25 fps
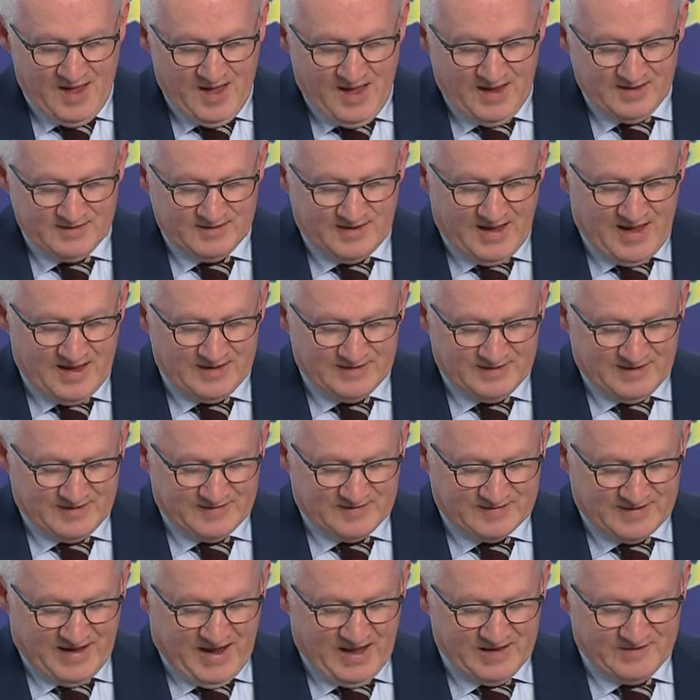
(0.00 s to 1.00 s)
Then the
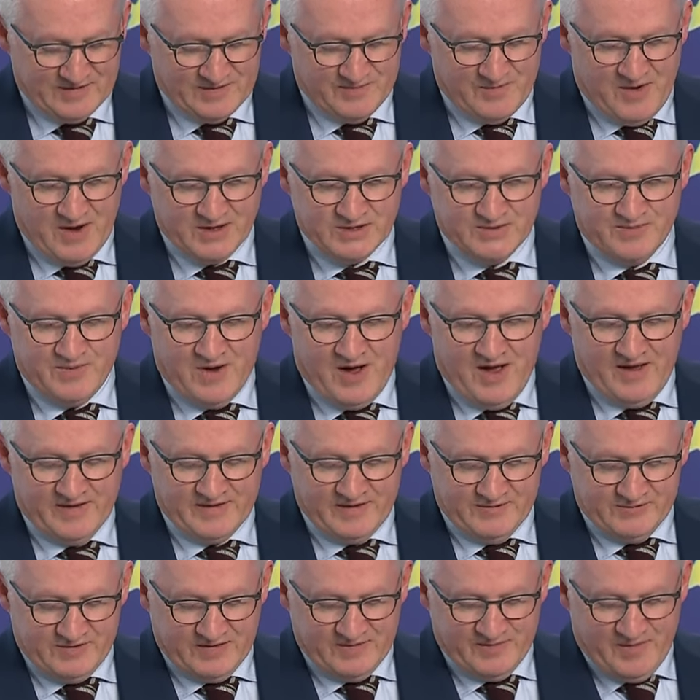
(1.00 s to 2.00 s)
scale of the monetary
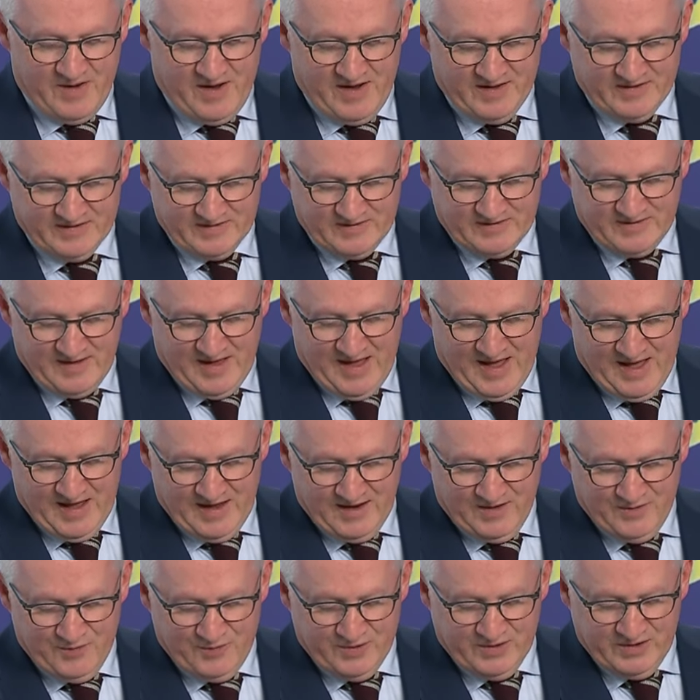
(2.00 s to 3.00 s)
policy response
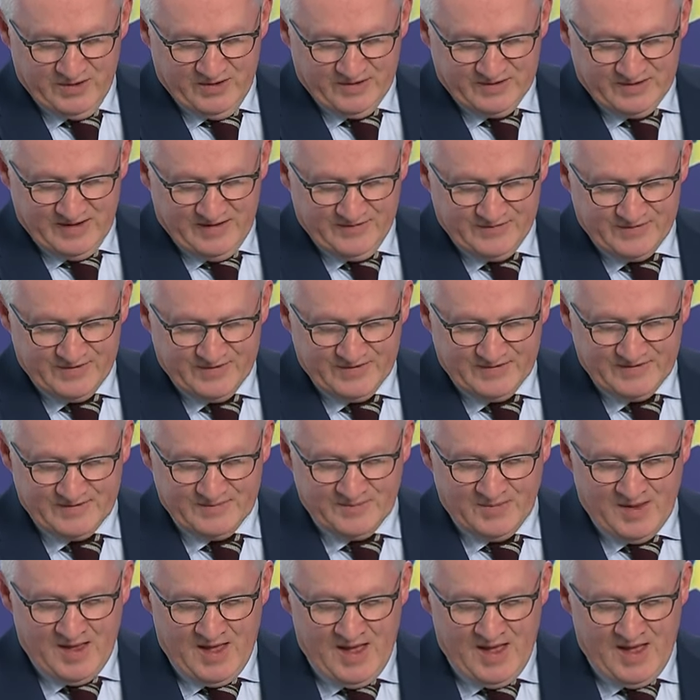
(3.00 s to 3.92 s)
would look different